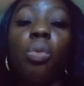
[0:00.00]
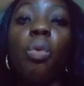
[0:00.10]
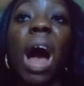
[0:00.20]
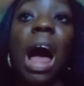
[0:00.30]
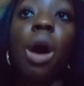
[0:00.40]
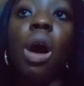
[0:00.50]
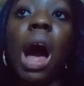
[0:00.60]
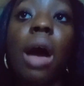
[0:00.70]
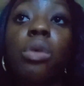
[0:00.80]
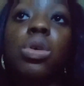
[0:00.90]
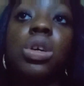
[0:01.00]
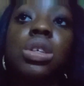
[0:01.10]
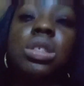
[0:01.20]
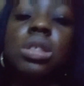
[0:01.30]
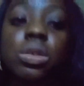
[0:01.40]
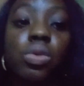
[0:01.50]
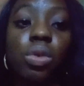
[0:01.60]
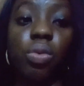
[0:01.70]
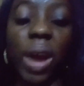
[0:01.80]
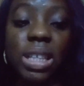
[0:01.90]
while I was
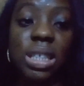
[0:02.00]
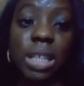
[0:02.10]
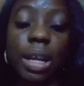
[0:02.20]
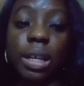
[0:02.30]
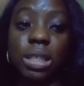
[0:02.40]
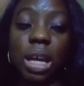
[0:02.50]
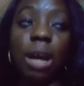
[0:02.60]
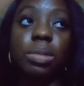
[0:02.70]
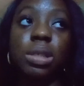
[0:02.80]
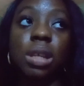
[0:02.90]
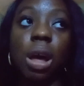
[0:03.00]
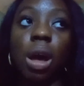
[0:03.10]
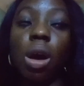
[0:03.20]
writing exams,